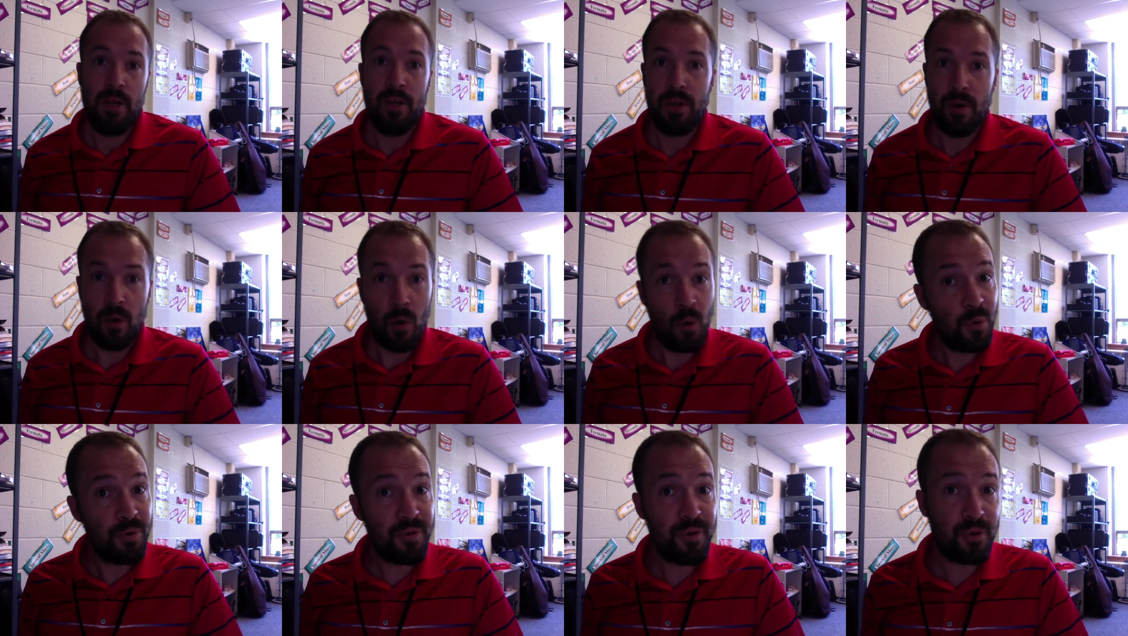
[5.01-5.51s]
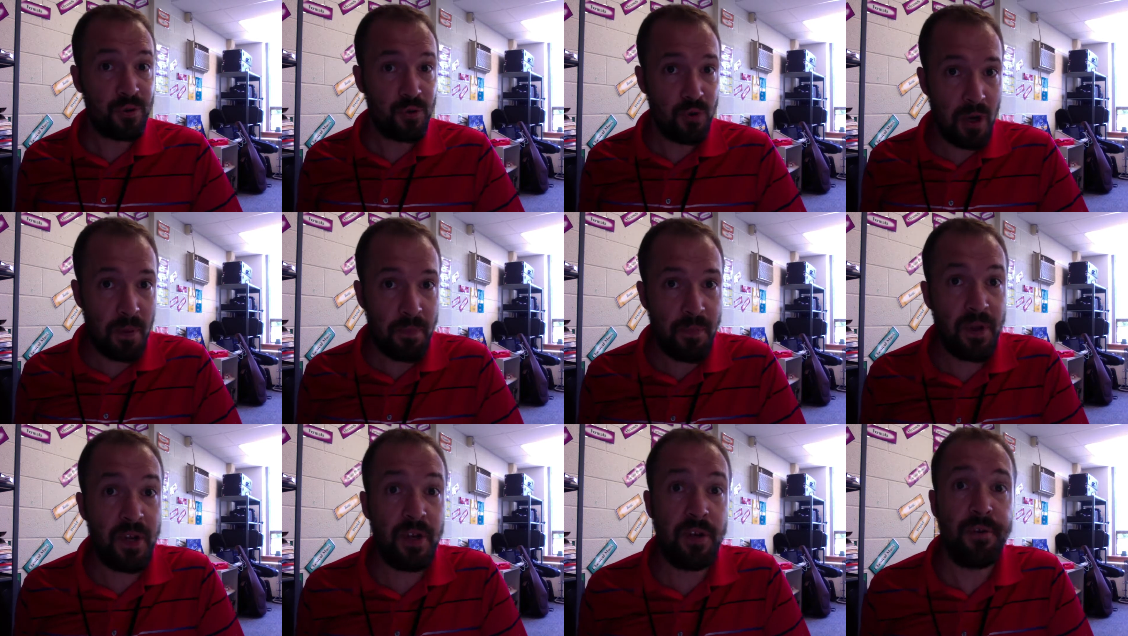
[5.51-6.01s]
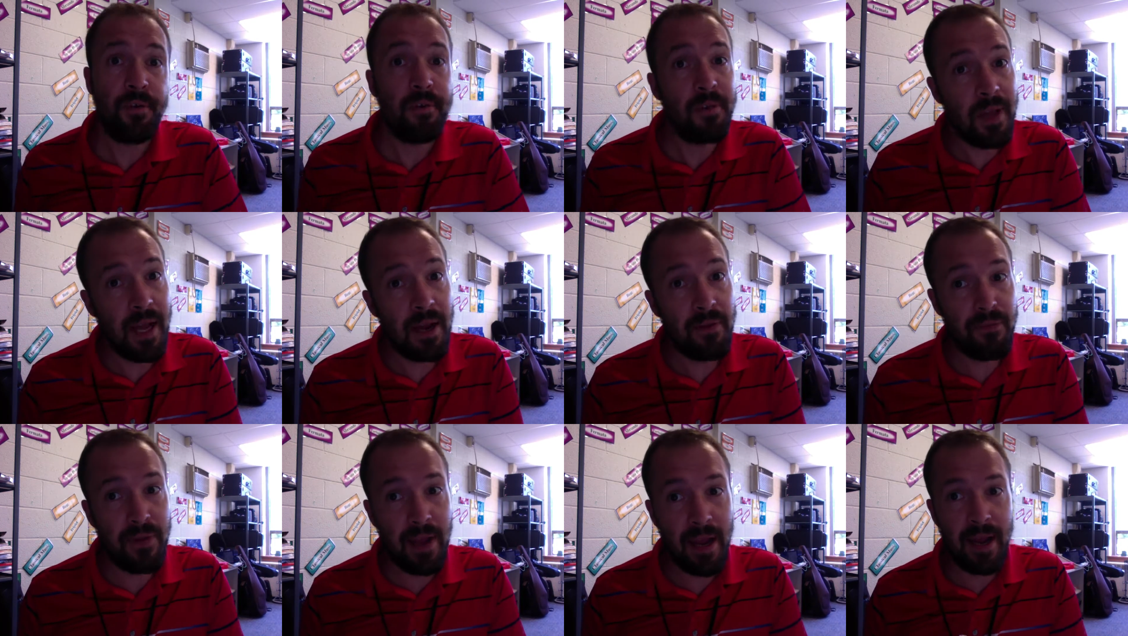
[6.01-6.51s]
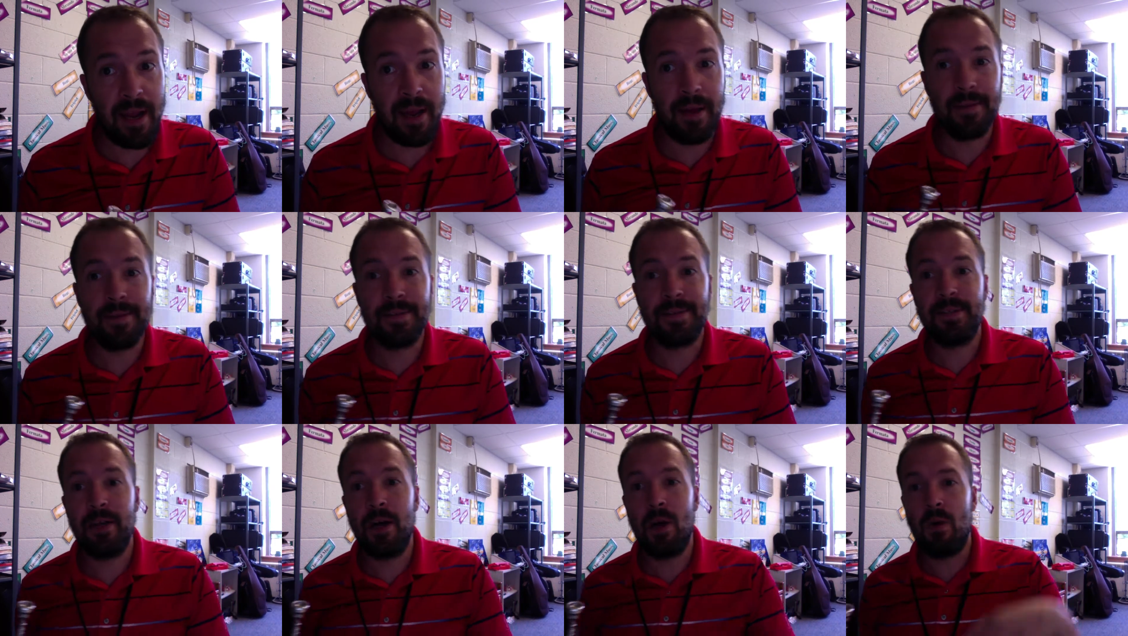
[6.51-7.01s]
You hold your trumpet in your left hand.
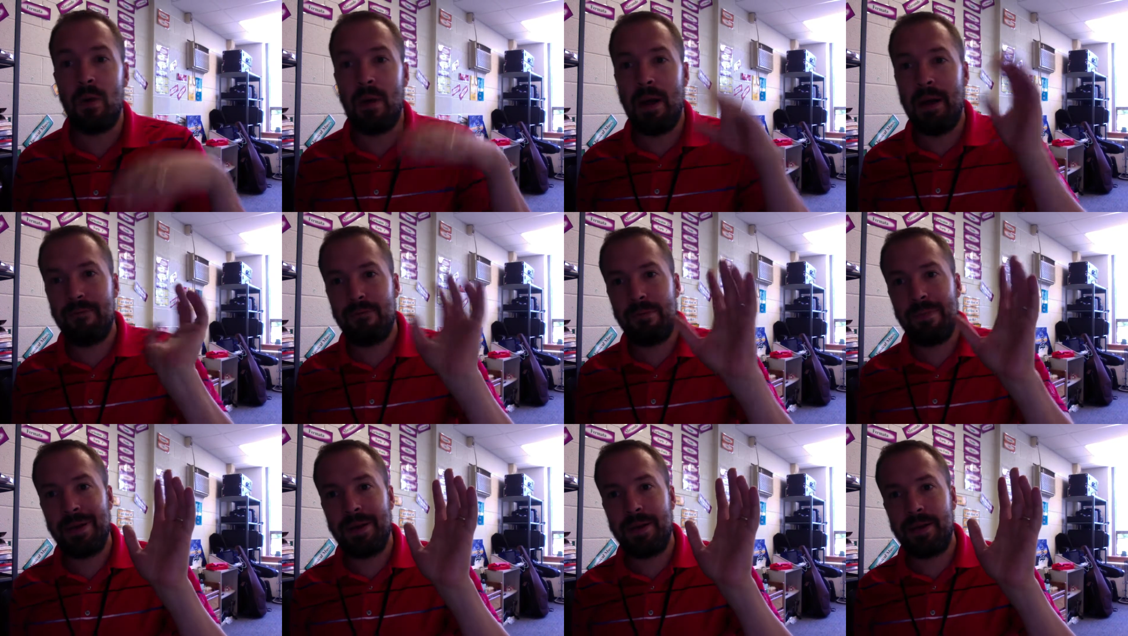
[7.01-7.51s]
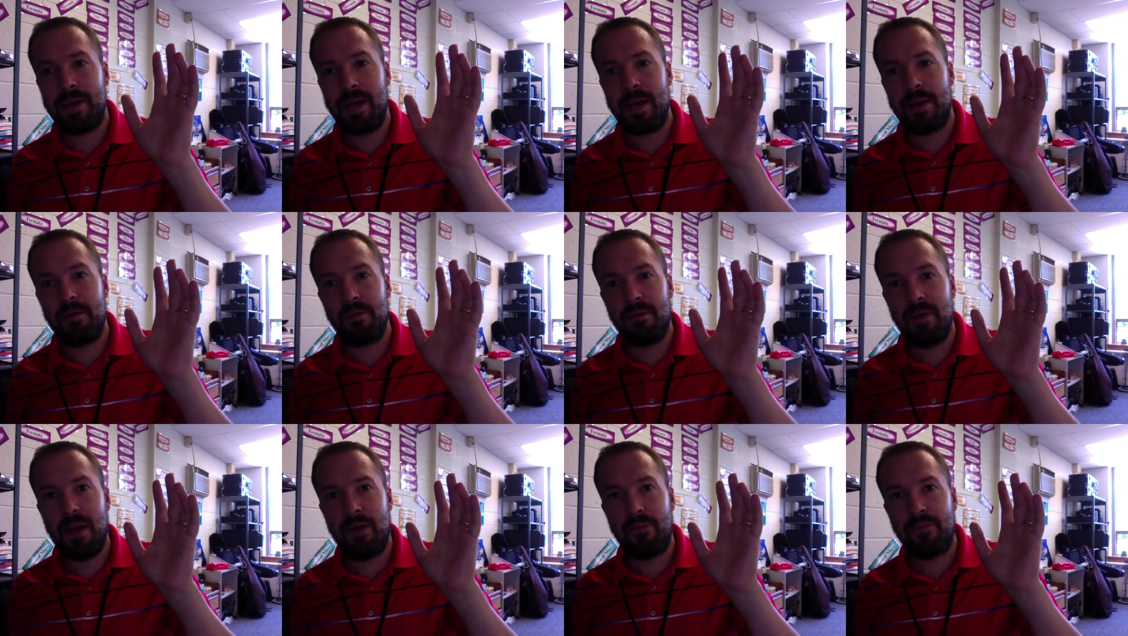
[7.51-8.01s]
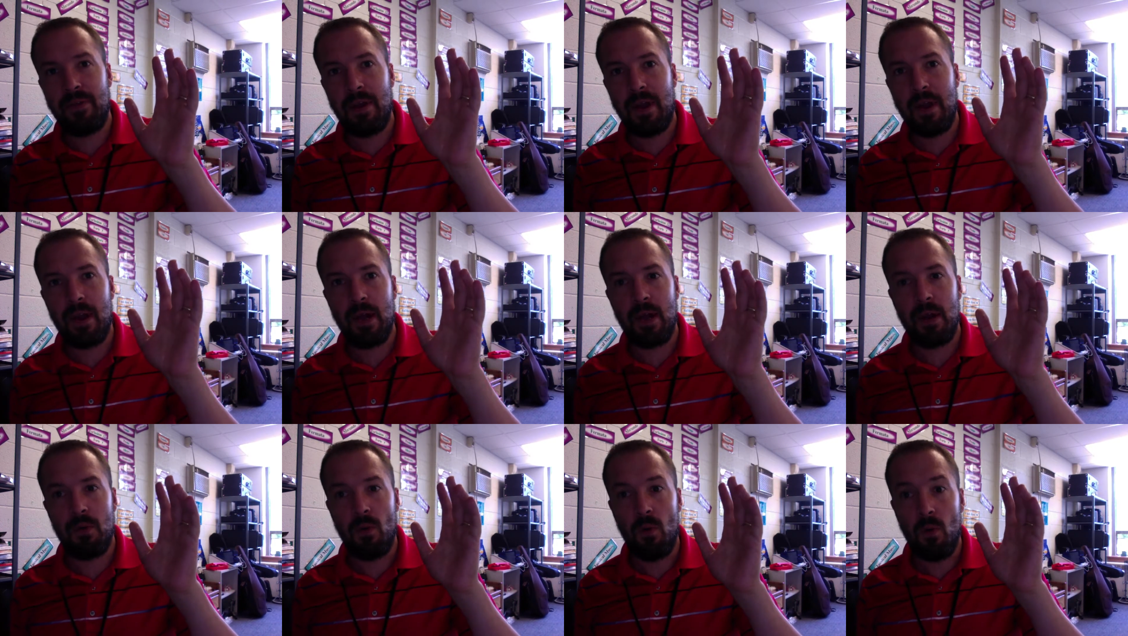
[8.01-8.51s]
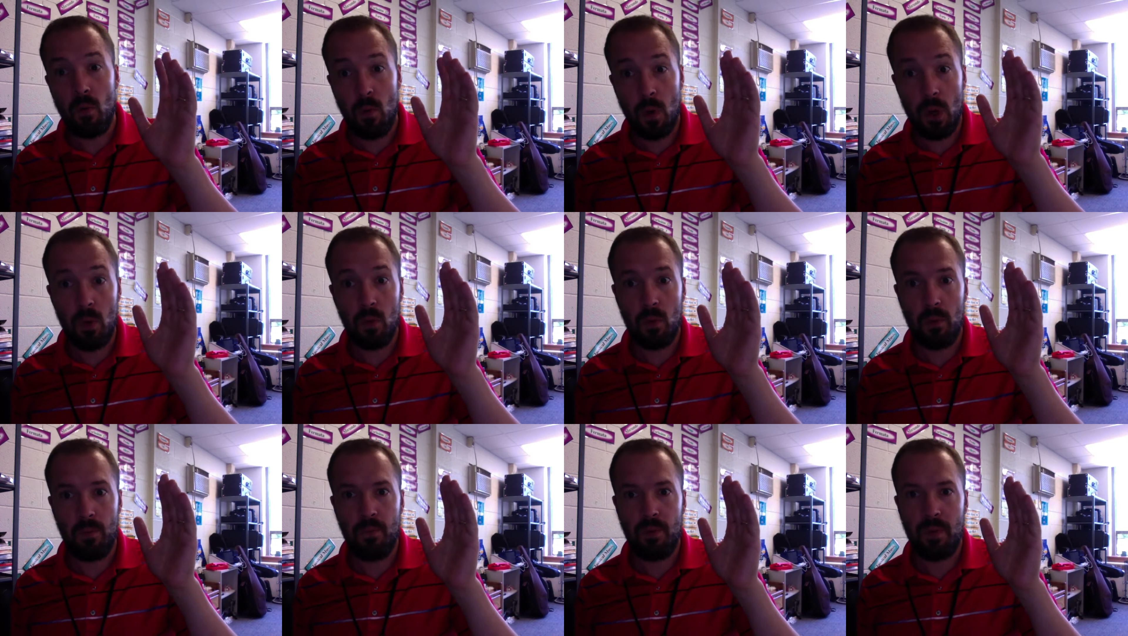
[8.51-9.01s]
So, everybody get your left hand.
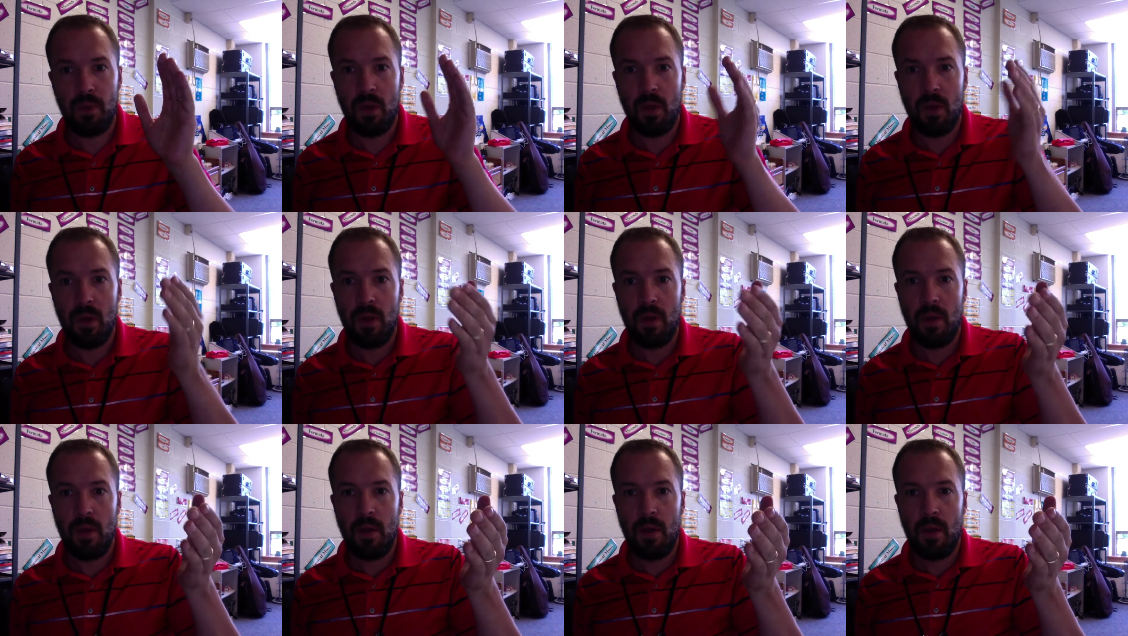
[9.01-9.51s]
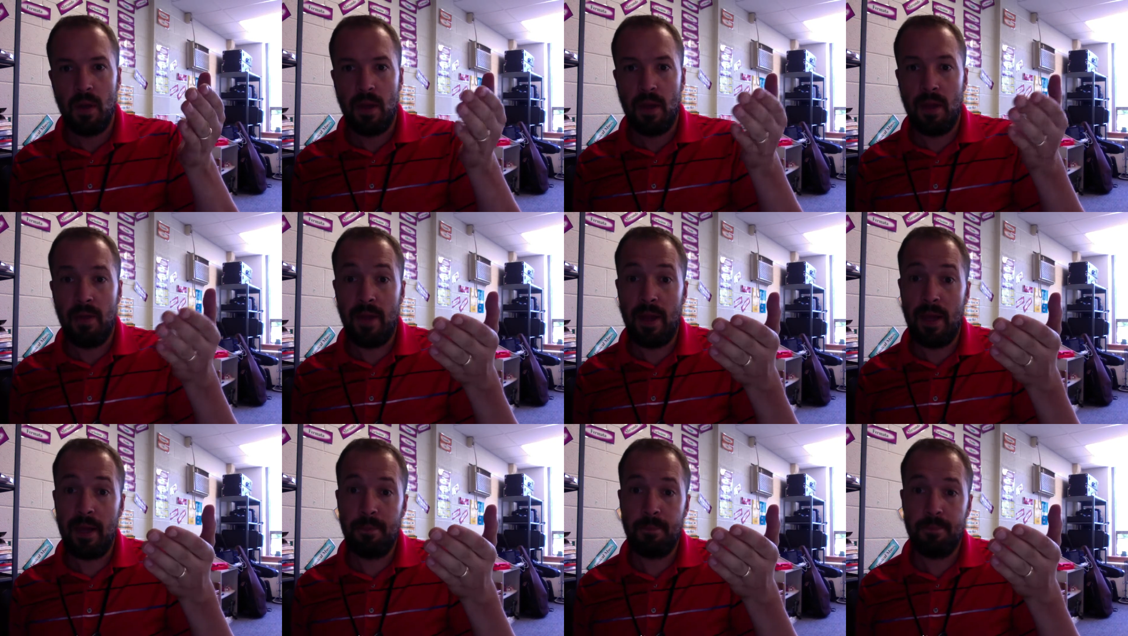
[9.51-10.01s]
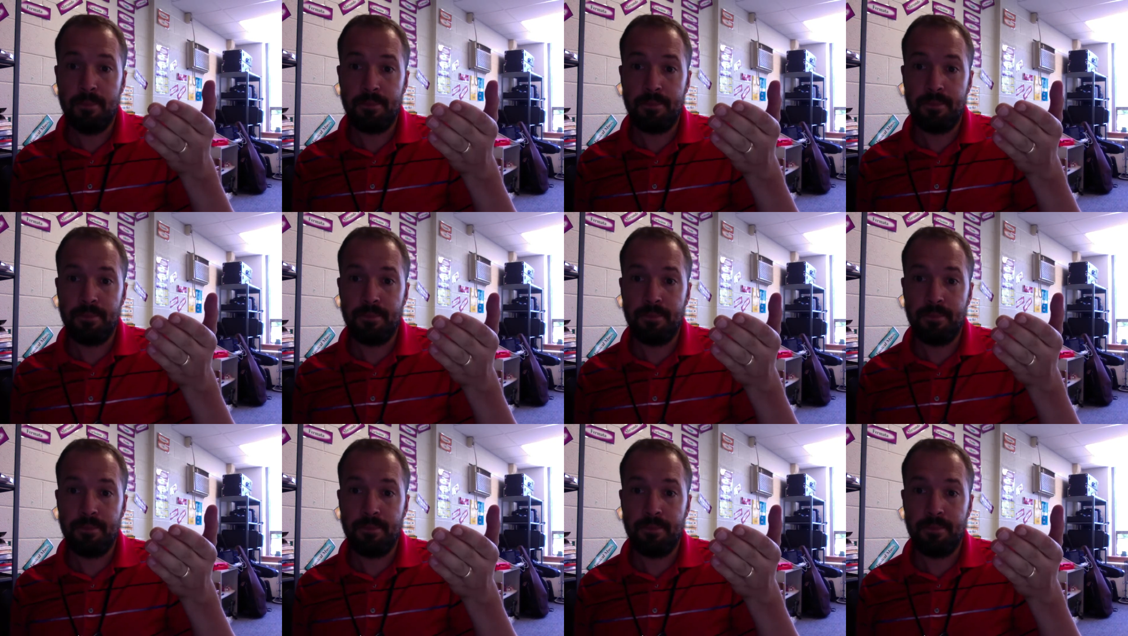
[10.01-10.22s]
Woo! And then,